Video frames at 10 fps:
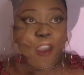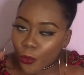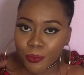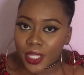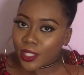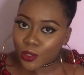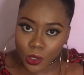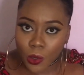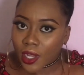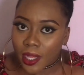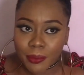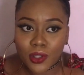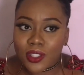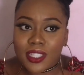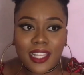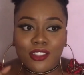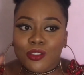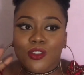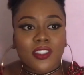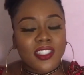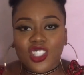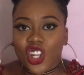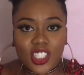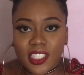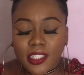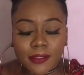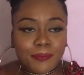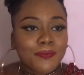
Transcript: don't be a stalker, because that's just disgusting.